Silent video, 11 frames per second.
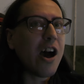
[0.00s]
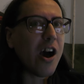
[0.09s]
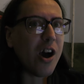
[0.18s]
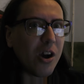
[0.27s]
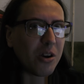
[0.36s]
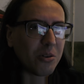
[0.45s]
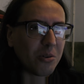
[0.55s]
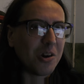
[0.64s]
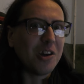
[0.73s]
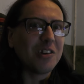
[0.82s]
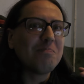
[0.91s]

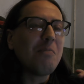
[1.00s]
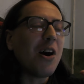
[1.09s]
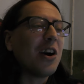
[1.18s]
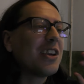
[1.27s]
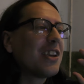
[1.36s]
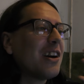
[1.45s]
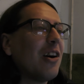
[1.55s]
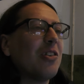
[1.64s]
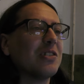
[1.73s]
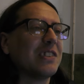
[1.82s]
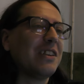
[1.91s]
No! My
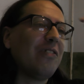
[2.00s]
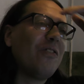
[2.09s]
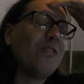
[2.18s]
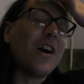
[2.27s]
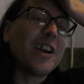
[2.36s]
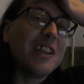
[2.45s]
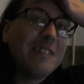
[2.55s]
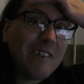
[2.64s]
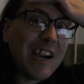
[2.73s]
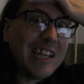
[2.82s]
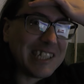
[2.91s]
God, you
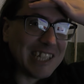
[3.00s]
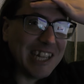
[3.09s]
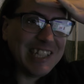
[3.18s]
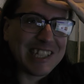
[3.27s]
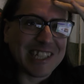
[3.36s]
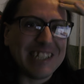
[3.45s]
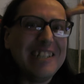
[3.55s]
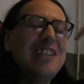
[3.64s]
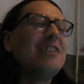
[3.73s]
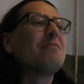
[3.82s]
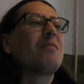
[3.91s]
fucking
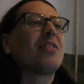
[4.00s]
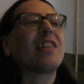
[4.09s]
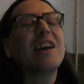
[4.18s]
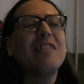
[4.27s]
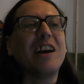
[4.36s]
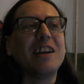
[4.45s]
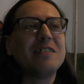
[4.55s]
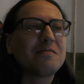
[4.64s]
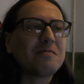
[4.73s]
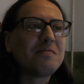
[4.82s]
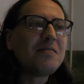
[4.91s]
racist!
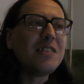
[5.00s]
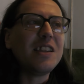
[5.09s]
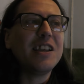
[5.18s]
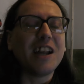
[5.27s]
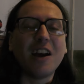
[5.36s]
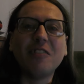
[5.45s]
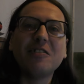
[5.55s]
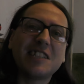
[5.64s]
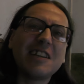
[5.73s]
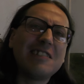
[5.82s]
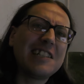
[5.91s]
Anyway, you
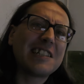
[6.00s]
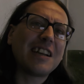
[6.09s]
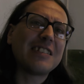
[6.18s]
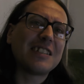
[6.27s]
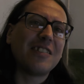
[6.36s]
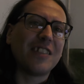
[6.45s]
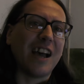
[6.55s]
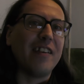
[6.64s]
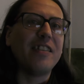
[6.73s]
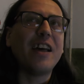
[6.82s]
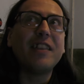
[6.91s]
know, so she started on
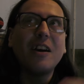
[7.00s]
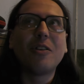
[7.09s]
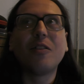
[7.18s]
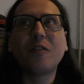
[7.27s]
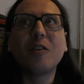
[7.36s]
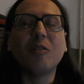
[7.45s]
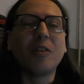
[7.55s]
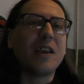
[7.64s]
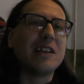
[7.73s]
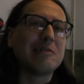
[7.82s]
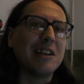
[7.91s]
that, and then there were a few
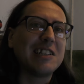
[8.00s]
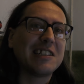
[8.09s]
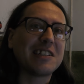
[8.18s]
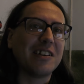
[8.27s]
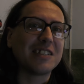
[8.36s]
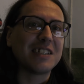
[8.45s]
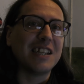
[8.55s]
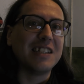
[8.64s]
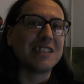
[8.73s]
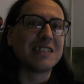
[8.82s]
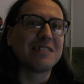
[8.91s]
other things where she
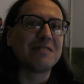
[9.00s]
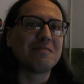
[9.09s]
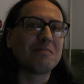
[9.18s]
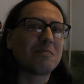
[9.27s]
started.